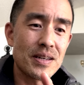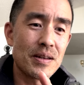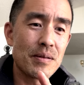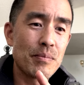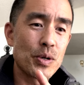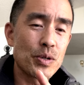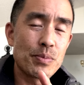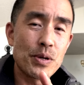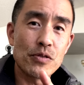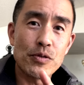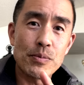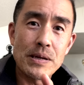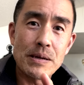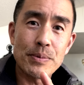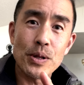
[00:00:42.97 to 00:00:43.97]
most beautiful
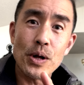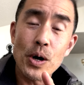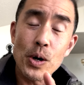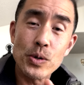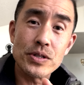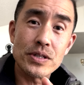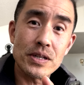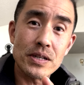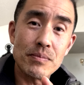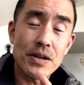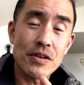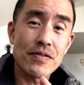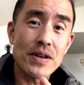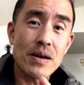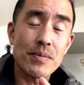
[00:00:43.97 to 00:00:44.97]
people hosted my
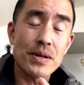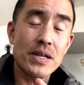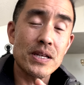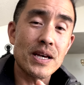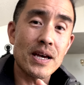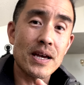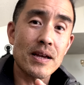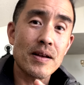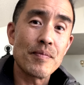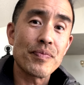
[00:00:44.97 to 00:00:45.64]
family and I